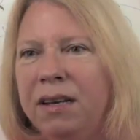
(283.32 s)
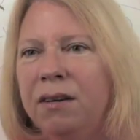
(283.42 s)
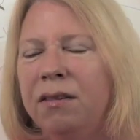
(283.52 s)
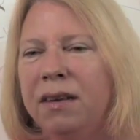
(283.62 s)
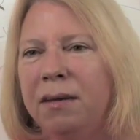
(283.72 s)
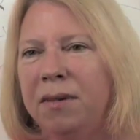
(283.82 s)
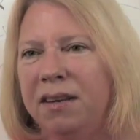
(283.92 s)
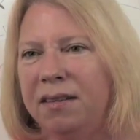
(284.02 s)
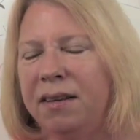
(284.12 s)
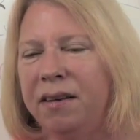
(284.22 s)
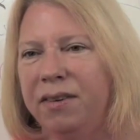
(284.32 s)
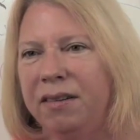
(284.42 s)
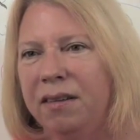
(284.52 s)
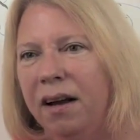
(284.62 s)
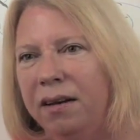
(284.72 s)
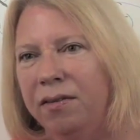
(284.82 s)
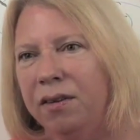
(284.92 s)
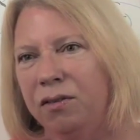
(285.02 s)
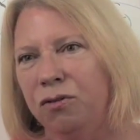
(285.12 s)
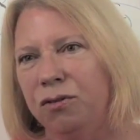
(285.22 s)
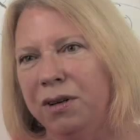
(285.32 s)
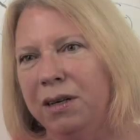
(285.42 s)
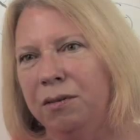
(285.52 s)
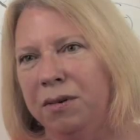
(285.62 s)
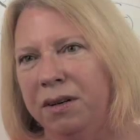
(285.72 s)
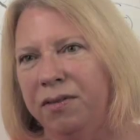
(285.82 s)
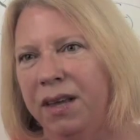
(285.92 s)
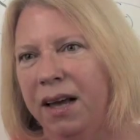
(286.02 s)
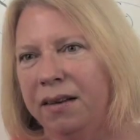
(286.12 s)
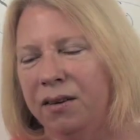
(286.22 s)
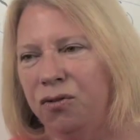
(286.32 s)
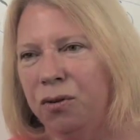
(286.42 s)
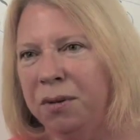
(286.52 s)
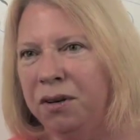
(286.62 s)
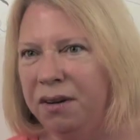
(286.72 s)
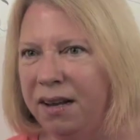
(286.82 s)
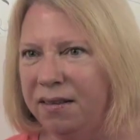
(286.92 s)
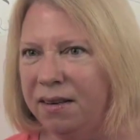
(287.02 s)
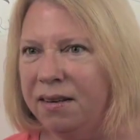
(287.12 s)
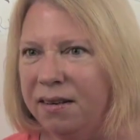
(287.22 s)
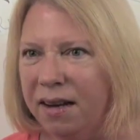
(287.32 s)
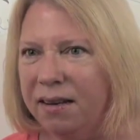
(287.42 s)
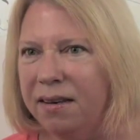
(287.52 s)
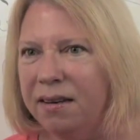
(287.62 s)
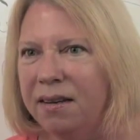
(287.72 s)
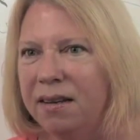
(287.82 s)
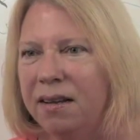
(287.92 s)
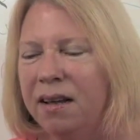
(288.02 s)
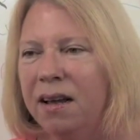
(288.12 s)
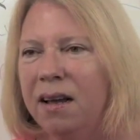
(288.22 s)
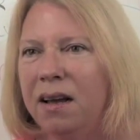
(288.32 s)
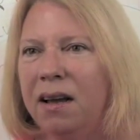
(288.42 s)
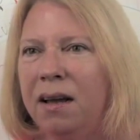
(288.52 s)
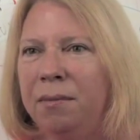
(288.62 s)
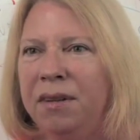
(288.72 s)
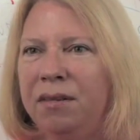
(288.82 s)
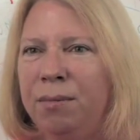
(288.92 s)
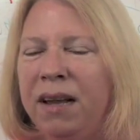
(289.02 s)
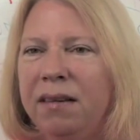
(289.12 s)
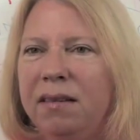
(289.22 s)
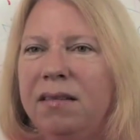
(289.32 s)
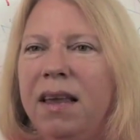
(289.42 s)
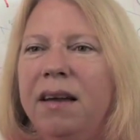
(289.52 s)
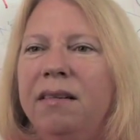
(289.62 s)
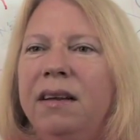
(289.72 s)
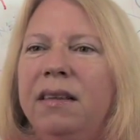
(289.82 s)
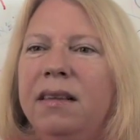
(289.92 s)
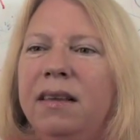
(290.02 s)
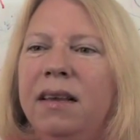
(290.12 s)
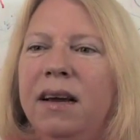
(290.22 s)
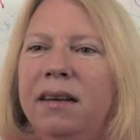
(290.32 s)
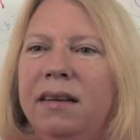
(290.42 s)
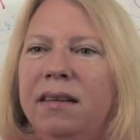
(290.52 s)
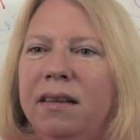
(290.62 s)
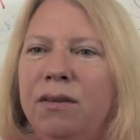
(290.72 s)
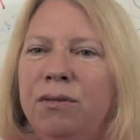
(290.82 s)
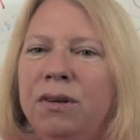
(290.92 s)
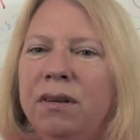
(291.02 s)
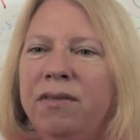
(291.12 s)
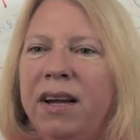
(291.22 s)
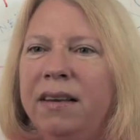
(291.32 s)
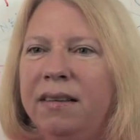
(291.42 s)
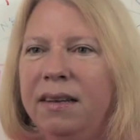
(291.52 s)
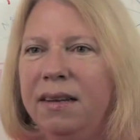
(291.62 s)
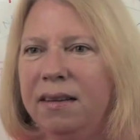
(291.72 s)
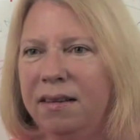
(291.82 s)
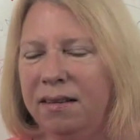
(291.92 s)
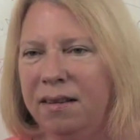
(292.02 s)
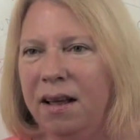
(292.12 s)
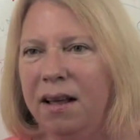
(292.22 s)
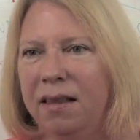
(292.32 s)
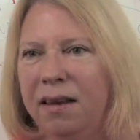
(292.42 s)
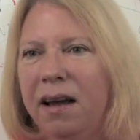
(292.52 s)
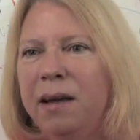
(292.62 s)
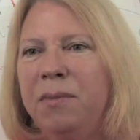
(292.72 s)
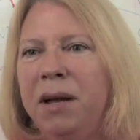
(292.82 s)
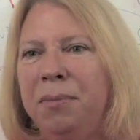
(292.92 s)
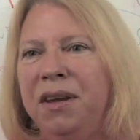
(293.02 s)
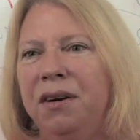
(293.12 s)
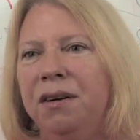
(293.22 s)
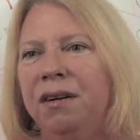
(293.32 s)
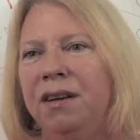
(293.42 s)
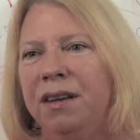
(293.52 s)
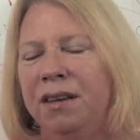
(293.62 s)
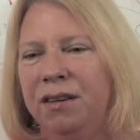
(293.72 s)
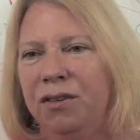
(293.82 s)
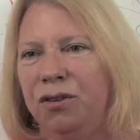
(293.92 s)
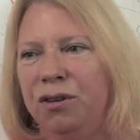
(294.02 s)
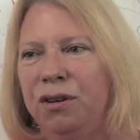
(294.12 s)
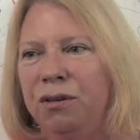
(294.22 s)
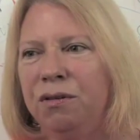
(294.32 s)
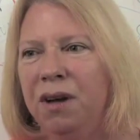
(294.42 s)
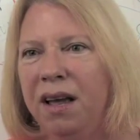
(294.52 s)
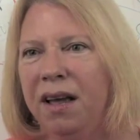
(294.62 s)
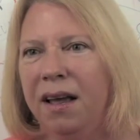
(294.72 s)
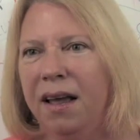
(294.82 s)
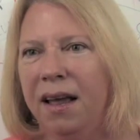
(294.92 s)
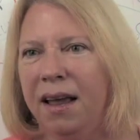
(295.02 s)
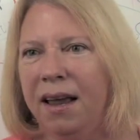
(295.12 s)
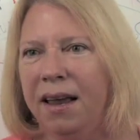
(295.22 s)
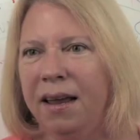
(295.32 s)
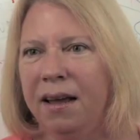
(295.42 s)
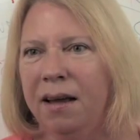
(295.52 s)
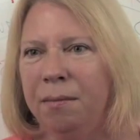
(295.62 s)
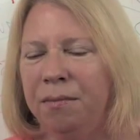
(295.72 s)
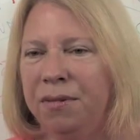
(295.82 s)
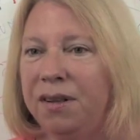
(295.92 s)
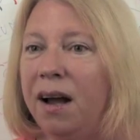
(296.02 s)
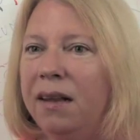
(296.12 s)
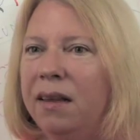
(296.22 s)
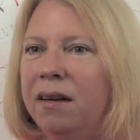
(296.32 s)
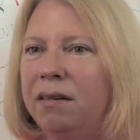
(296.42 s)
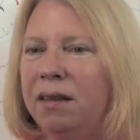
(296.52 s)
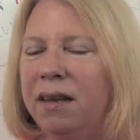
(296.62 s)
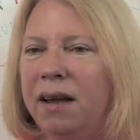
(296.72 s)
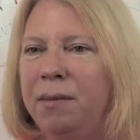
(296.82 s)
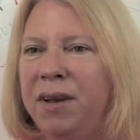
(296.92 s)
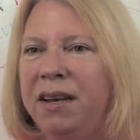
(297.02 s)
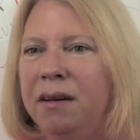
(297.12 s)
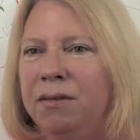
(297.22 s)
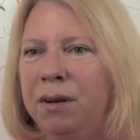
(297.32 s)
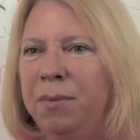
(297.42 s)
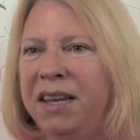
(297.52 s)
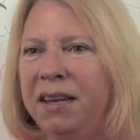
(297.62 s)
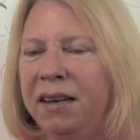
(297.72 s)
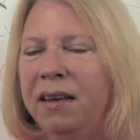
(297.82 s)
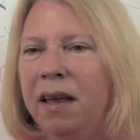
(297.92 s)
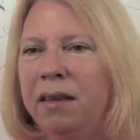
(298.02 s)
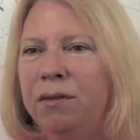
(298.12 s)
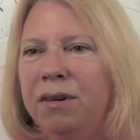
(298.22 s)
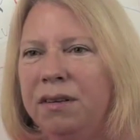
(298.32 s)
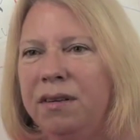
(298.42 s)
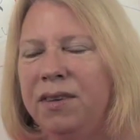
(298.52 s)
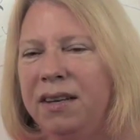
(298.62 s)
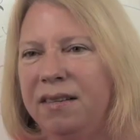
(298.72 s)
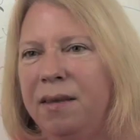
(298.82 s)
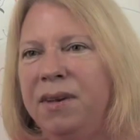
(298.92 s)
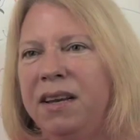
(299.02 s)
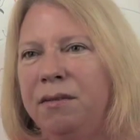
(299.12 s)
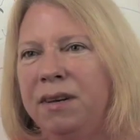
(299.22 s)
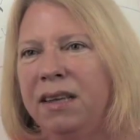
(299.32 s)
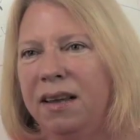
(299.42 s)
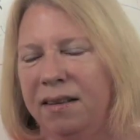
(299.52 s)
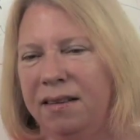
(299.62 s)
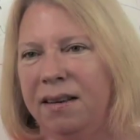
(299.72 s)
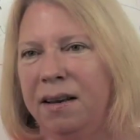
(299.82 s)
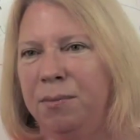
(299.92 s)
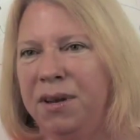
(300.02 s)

know that I'm going to see every side of the story? What if that distributor has an agenda? Um, it's rather scary that the idea that the world of ideas that I might be herded into a um, silo that I may not want to be in. And, and the worst of it is I may not realize that I'm